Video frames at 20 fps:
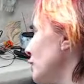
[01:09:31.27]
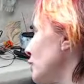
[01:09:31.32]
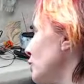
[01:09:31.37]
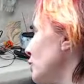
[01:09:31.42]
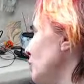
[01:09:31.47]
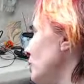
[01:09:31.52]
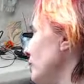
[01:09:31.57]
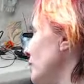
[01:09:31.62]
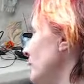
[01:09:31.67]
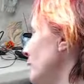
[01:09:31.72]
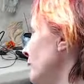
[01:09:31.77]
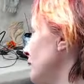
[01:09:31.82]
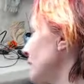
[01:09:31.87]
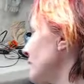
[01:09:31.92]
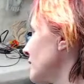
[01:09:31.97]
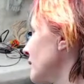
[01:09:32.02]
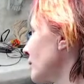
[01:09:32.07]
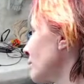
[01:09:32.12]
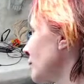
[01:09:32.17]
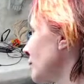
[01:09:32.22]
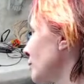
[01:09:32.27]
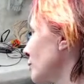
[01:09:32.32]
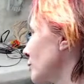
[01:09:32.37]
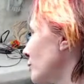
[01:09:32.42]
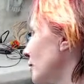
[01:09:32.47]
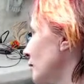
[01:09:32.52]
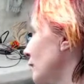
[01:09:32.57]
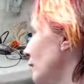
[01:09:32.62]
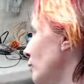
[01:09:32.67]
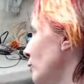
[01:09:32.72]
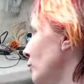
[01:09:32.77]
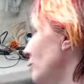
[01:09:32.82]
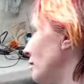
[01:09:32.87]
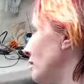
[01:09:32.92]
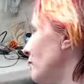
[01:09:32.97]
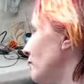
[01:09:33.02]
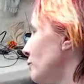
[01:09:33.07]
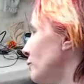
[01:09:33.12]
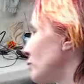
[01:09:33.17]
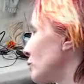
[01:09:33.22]
2D because something 3D would
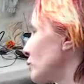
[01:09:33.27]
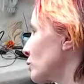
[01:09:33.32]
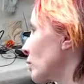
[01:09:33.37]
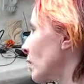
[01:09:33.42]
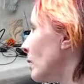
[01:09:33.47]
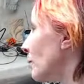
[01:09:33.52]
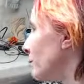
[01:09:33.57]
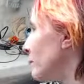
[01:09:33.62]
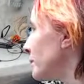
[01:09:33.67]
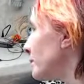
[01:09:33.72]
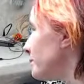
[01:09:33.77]
confuse Trump.